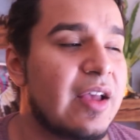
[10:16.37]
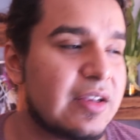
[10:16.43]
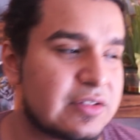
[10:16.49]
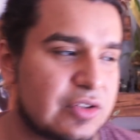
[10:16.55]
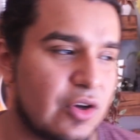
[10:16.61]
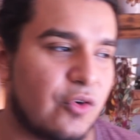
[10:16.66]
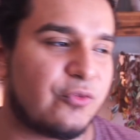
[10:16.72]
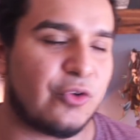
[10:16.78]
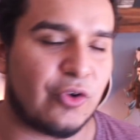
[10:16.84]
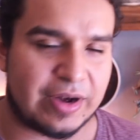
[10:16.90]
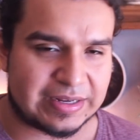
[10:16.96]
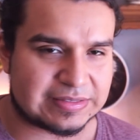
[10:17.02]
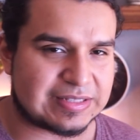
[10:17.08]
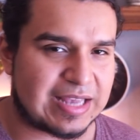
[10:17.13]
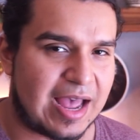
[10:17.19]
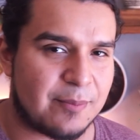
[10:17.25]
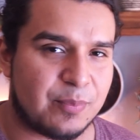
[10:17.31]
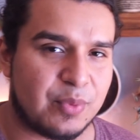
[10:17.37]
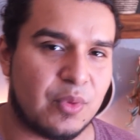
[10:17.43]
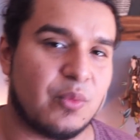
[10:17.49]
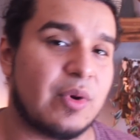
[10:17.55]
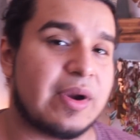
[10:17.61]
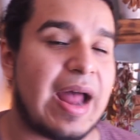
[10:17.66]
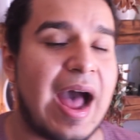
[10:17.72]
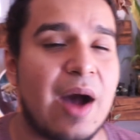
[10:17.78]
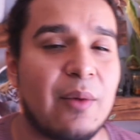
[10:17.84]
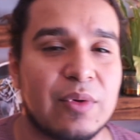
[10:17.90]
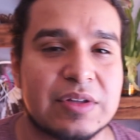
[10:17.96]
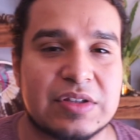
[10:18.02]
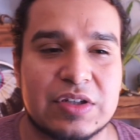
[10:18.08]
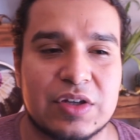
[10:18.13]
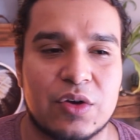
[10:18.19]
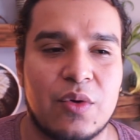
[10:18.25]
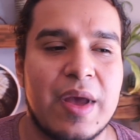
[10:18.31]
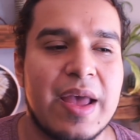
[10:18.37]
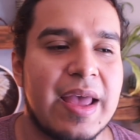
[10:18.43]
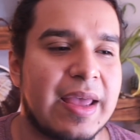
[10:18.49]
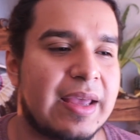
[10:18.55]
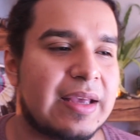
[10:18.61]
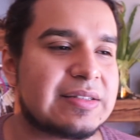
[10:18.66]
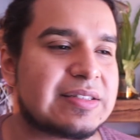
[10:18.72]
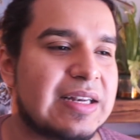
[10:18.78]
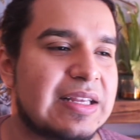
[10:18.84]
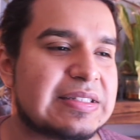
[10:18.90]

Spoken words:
So for example, what I would do is,